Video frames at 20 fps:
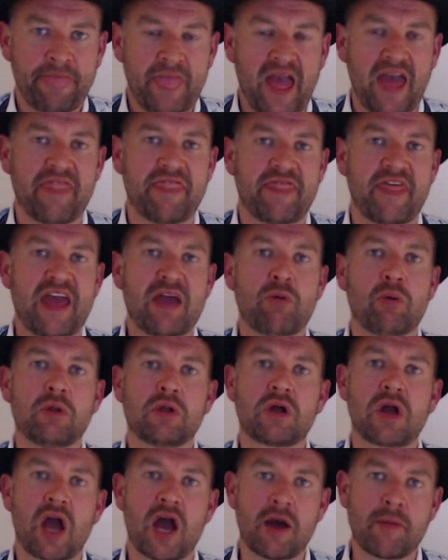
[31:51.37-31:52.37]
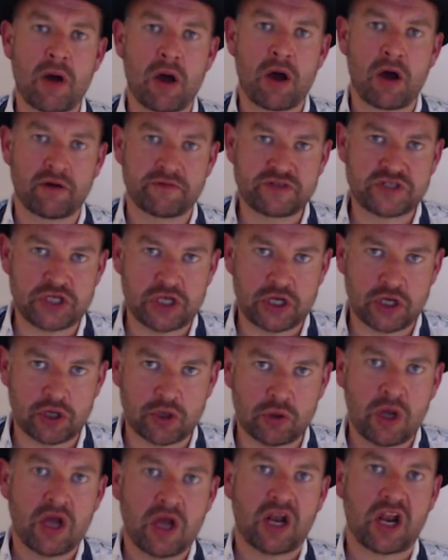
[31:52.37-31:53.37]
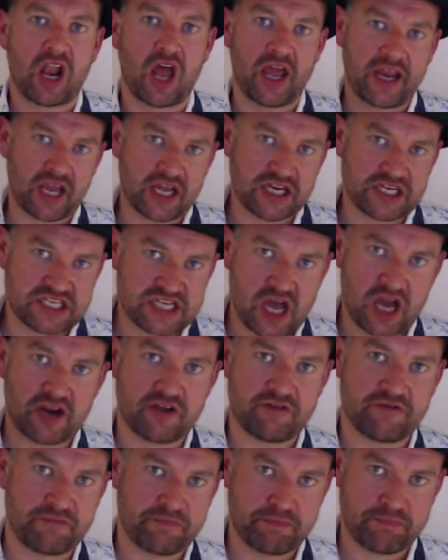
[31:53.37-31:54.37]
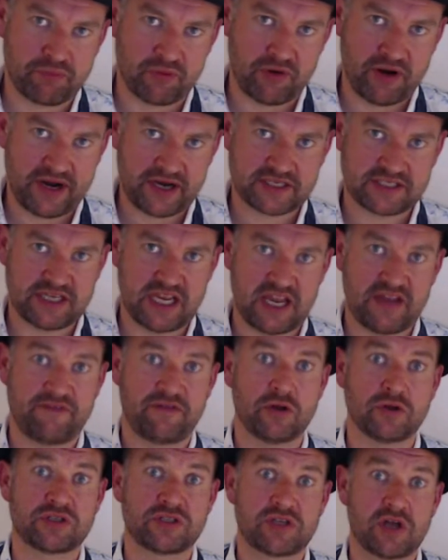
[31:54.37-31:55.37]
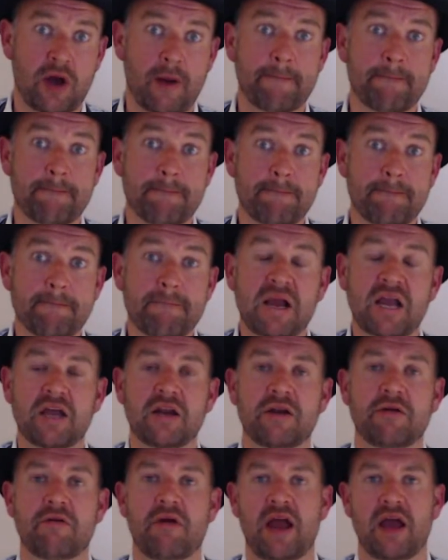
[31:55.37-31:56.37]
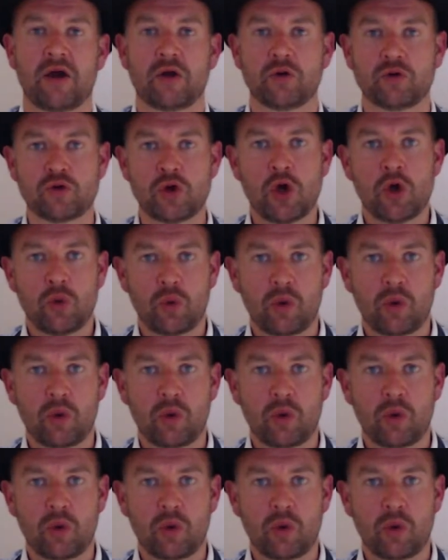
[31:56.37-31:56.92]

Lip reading: And they will come after you like a ton of bricks if you start mucking around